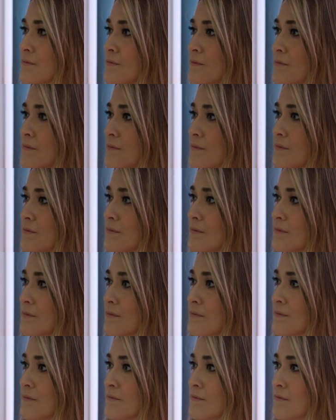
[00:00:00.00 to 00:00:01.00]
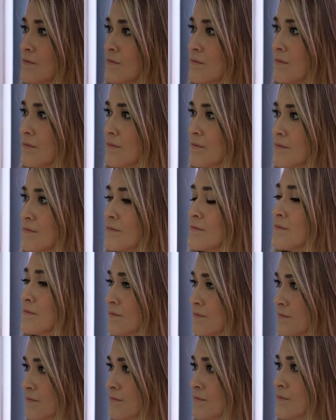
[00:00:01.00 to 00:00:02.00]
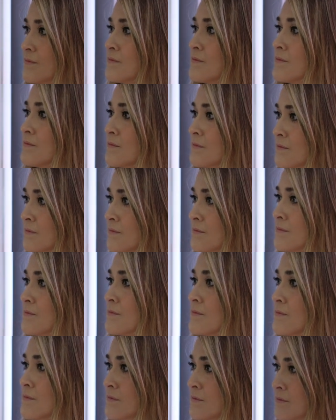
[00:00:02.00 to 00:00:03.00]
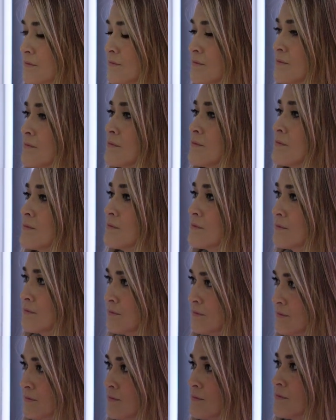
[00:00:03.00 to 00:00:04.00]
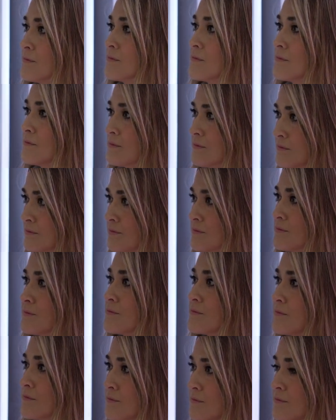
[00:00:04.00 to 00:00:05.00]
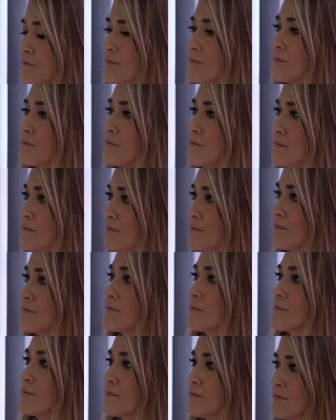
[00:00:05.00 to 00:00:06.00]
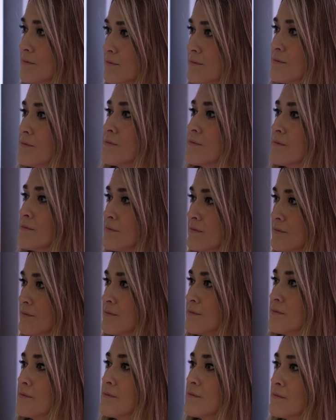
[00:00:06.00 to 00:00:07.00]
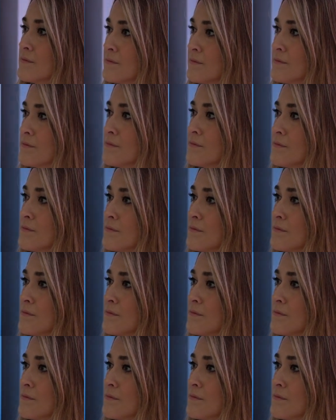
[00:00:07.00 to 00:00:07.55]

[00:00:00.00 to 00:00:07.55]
No words are spoken by the person on screen.